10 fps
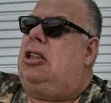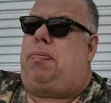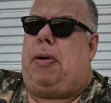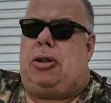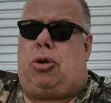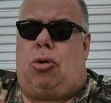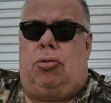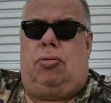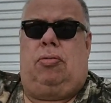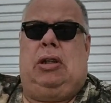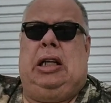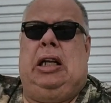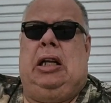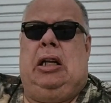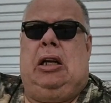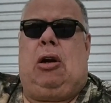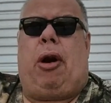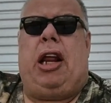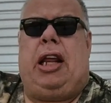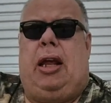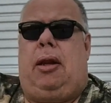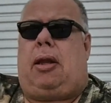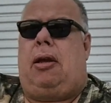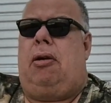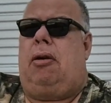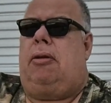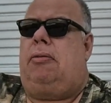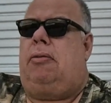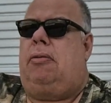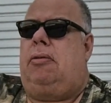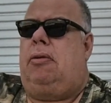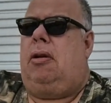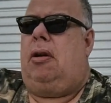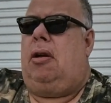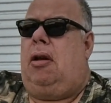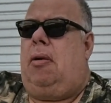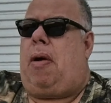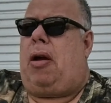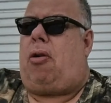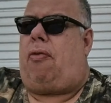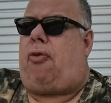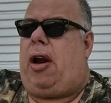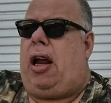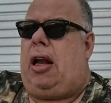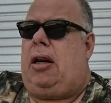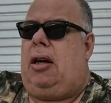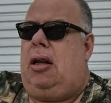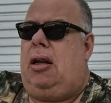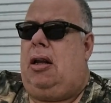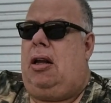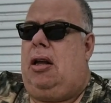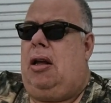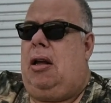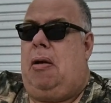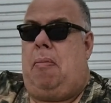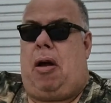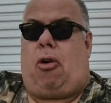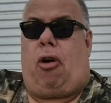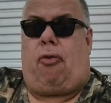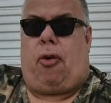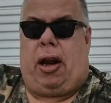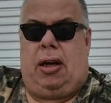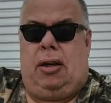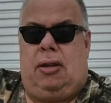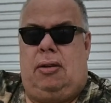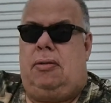special greetings to my good friend, my girlfriend,